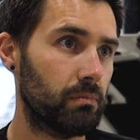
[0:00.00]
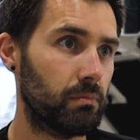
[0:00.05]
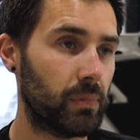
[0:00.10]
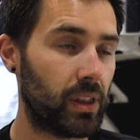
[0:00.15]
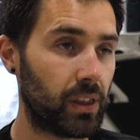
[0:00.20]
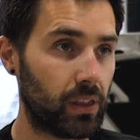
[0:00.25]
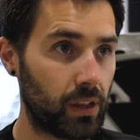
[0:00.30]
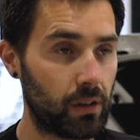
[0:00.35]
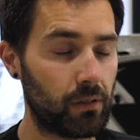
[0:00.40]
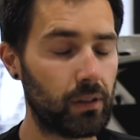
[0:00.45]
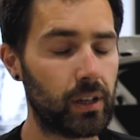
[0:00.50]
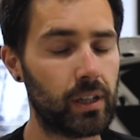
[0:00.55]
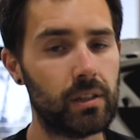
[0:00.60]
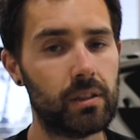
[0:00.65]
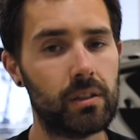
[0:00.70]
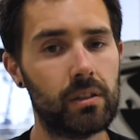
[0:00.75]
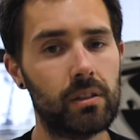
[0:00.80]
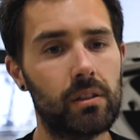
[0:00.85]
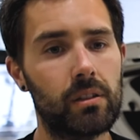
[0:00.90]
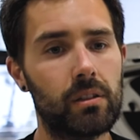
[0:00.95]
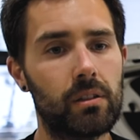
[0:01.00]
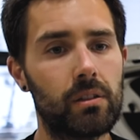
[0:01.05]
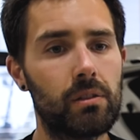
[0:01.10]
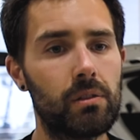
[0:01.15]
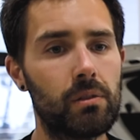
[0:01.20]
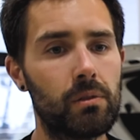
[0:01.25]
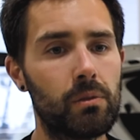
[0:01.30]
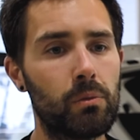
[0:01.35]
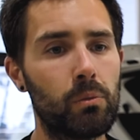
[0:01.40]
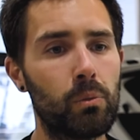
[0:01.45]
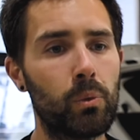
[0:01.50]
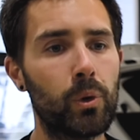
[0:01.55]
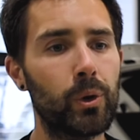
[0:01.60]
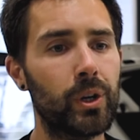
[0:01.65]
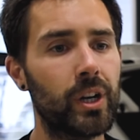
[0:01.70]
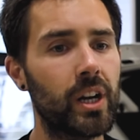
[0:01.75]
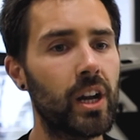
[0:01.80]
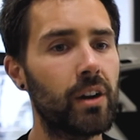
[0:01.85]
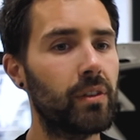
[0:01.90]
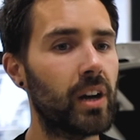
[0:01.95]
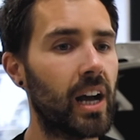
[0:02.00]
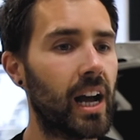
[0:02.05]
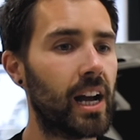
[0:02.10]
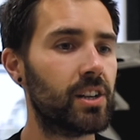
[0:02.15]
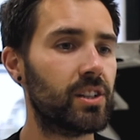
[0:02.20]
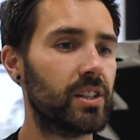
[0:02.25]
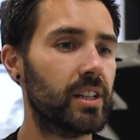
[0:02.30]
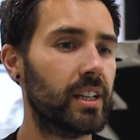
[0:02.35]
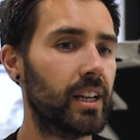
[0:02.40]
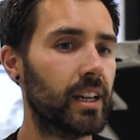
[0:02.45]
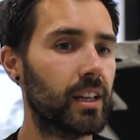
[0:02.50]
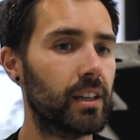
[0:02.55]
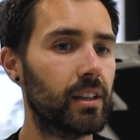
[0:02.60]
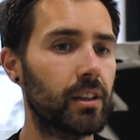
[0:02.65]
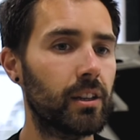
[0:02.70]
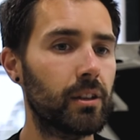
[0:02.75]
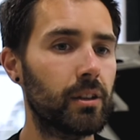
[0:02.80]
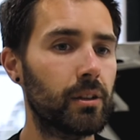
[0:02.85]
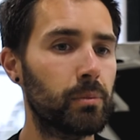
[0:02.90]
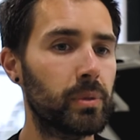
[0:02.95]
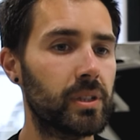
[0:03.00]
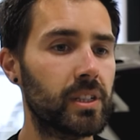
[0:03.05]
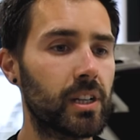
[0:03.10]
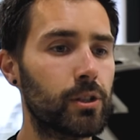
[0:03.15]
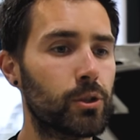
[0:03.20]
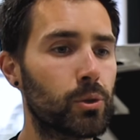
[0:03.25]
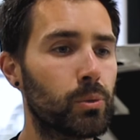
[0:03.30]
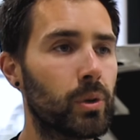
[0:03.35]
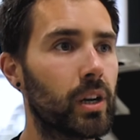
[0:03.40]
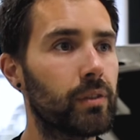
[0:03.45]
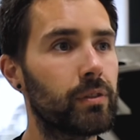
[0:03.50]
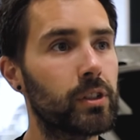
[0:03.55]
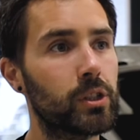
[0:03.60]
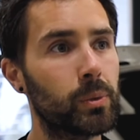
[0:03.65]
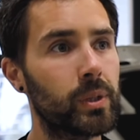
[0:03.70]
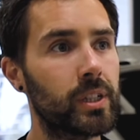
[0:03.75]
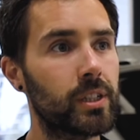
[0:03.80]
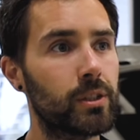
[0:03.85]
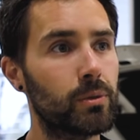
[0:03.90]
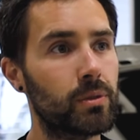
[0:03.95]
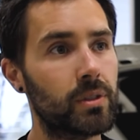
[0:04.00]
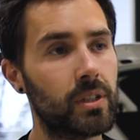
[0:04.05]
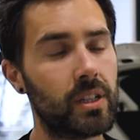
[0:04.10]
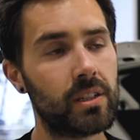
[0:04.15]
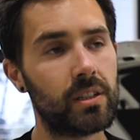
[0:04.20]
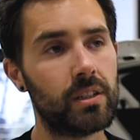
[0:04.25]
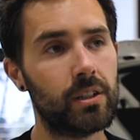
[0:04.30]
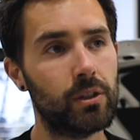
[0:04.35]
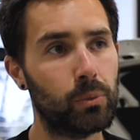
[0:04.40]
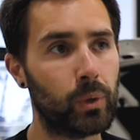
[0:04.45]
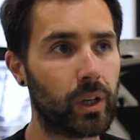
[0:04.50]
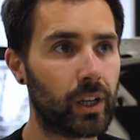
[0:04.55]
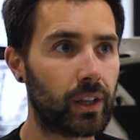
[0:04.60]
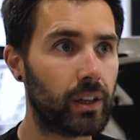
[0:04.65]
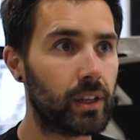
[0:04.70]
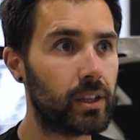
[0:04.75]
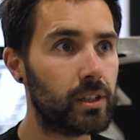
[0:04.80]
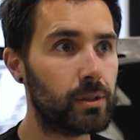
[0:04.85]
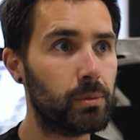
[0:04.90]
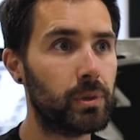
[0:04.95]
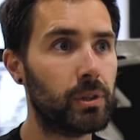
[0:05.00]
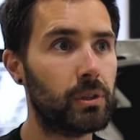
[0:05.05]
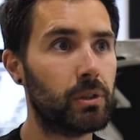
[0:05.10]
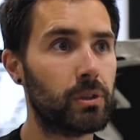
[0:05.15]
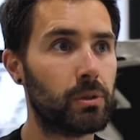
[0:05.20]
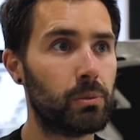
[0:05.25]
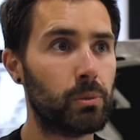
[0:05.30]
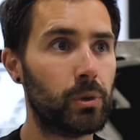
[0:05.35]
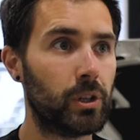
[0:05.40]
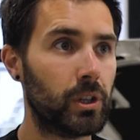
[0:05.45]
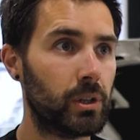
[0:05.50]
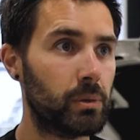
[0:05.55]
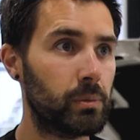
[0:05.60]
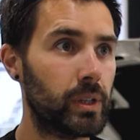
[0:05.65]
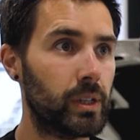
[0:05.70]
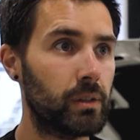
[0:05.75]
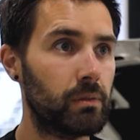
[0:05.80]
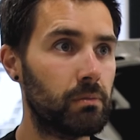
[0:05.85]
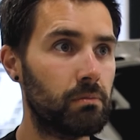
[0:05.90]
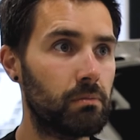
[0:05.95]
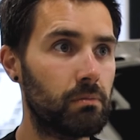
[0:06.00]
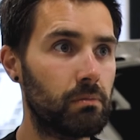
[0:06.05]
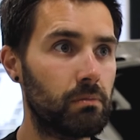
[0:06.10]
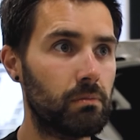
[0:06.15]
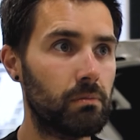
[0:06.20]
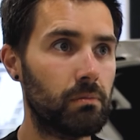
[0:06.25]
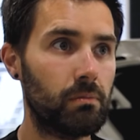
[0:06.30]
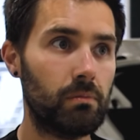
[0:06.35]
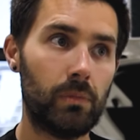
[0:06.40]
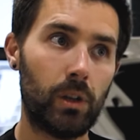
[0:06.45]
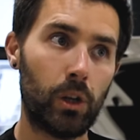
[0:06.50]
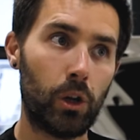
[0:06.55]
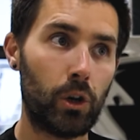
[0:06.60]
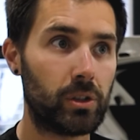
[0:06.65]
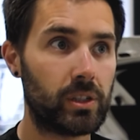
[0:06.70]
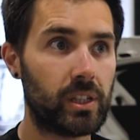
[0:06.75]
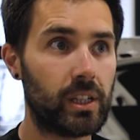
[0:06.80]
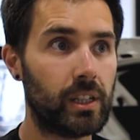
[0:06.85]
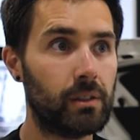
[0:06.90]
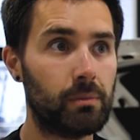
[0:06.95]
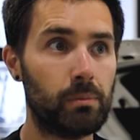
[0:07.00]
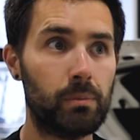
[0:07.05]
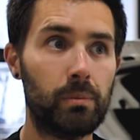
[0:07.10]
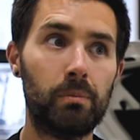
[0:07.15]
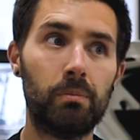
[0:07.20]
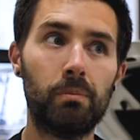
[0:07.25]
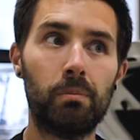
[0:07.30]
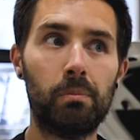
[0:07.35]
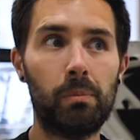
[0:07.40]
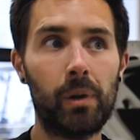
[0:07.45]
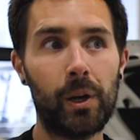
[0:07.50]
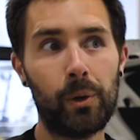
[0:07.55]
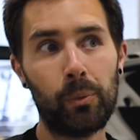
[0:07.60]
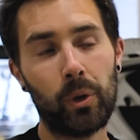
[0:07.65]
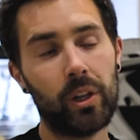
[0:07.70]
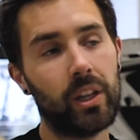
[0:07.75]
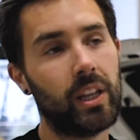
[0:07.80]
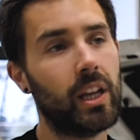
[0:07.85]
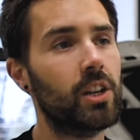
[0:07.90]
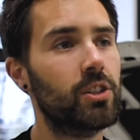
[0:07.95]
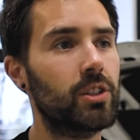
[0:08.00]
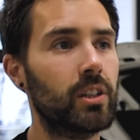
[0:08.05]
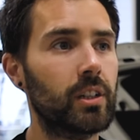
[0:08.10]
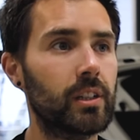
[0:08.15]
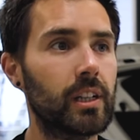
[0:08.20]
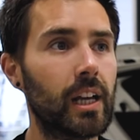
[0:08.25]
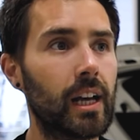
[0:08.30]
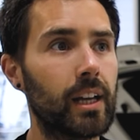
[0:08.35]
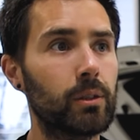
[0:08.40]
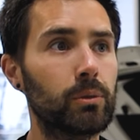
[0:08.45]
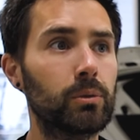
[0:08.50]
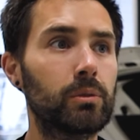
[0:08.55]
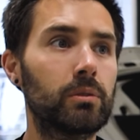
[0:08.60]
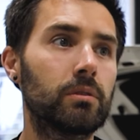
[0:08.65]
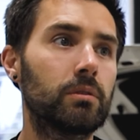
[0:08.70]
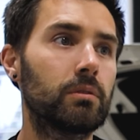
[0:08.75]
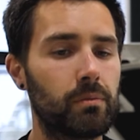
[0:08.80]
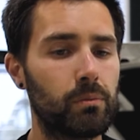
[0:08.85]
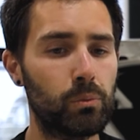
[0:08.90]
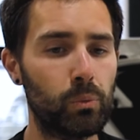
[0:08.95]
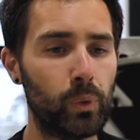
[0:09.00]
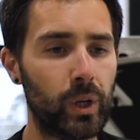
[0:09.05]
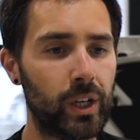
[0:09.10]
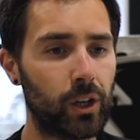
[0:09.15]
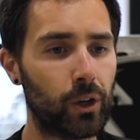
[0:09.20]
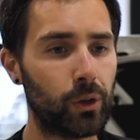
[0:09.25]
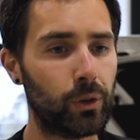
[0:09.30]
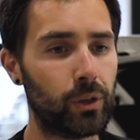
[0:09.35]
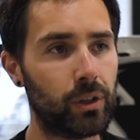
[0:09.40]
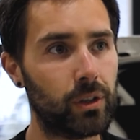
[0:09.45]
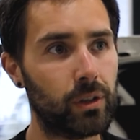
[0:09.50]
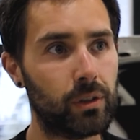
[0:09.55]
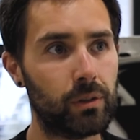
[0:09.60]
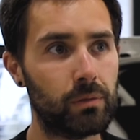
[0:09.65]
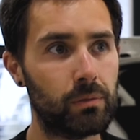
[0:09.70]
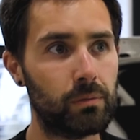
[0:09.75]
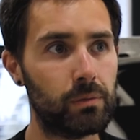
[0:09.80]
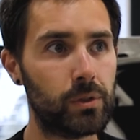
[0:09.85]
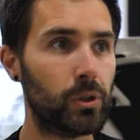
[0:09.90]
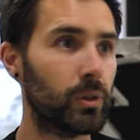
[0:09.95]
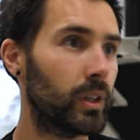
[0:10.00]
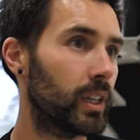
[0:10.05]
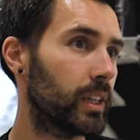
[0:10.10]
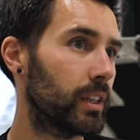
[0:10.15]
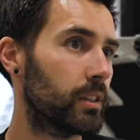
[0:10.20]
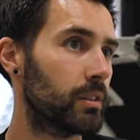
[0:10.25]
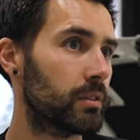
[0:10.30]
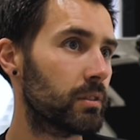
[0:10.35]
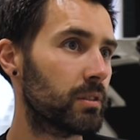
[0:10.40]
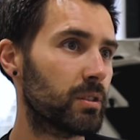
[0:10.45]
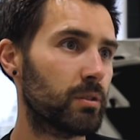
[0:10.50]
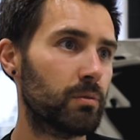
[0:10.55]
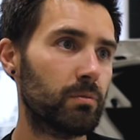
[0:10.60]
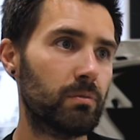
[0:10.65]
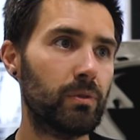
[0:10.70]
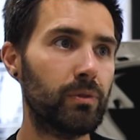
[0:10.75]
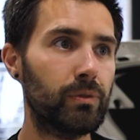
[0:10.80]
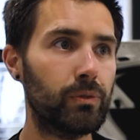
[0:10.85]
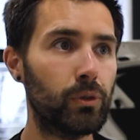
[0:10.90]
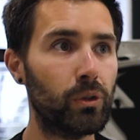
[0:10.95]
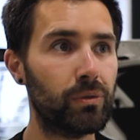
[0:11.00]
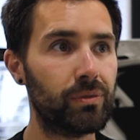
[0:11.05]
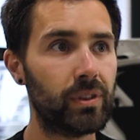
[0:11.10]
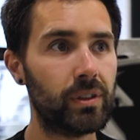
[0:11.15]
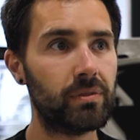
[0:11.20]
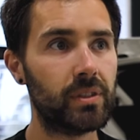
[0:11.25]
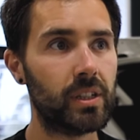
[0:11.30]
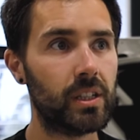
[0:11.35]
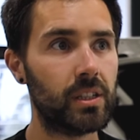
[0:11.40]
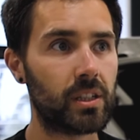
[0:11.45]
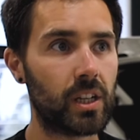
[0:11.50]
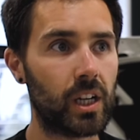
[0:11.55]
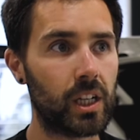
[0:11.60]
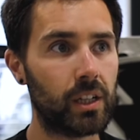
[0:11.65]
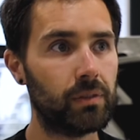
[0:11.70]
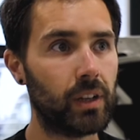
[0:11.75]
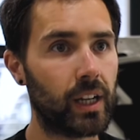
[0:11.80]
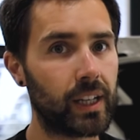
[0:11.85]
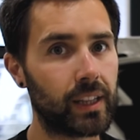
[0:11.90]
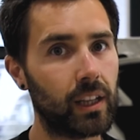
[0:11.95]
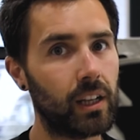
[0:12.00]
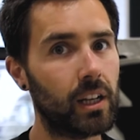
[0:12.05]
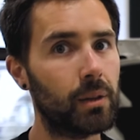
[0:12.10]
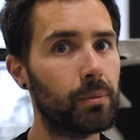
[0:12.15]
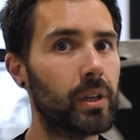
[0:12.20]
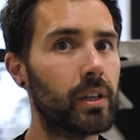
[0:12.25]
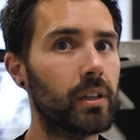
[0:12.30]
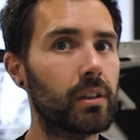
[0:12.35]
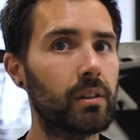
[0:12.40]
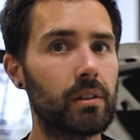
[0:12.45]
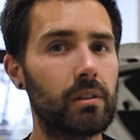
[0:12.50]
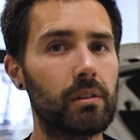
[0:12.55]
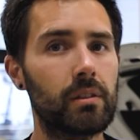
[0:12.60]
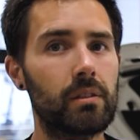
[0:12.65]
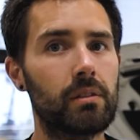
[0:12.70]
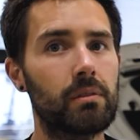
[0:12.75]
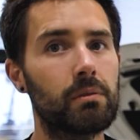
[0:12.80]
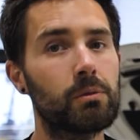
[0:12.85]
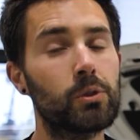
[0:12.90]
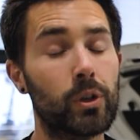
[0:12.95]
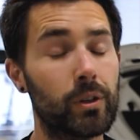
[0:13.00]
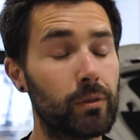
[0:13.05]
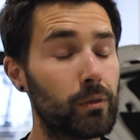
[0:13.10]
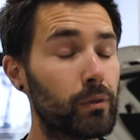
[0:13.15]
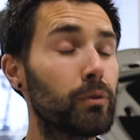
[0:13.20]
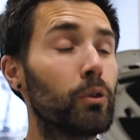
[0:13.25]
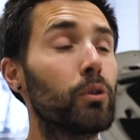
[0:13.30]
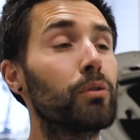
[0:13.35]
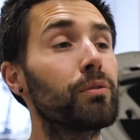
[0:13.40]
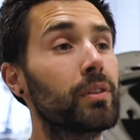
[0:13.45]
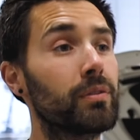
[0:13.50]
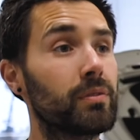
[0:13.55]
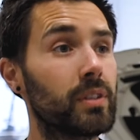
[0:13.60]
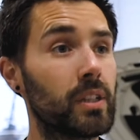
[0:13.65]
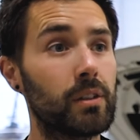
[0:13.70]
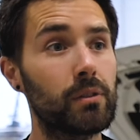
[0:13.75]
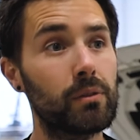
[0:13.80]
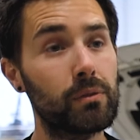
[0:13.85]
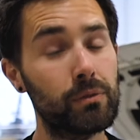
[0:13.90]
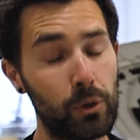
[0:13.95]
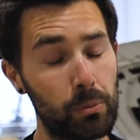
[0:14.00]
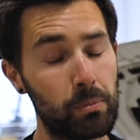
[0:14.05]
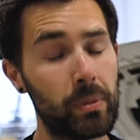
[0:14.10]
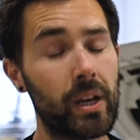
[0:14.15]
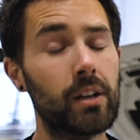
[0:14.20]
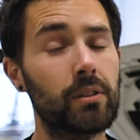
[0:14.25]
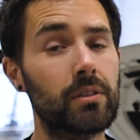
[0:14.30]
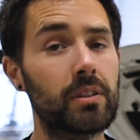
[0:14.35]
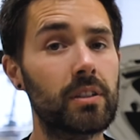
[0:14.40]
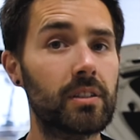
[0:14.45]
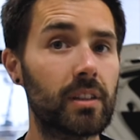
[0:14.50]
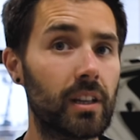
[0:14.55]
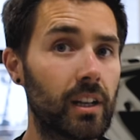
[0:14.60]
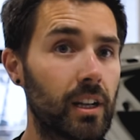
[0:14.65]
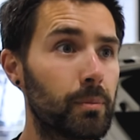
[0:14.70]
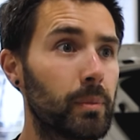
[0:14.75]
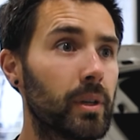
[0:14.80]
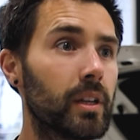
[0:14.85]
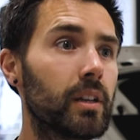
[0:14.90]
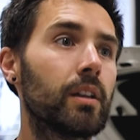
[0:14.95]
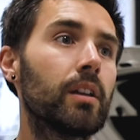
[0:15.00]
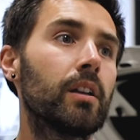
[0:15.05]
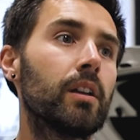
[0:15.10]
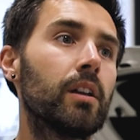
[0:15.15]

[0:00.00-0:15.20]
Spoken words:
theory, is that we'll never actually get the potential out of a 2260 on one of these because we're gonna be locked in by what the engine can handle. We know the 2 litres 450 is kind of like the limit. Sorry, 450 foot-pounds is the limit